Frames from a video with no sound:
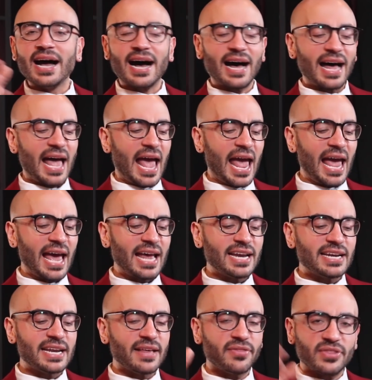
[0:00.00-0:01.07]

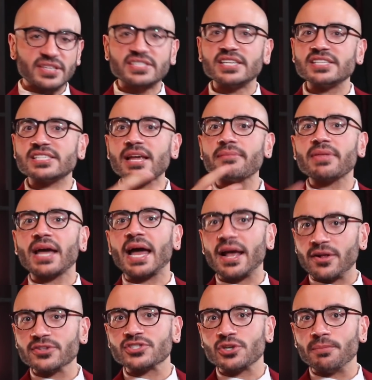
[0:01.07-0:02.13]
And this is something I
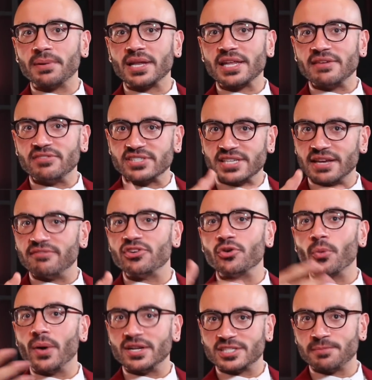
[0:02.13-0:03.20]
also believe is given
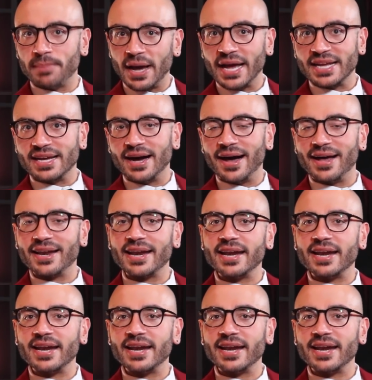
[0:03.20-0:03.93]
to us by God,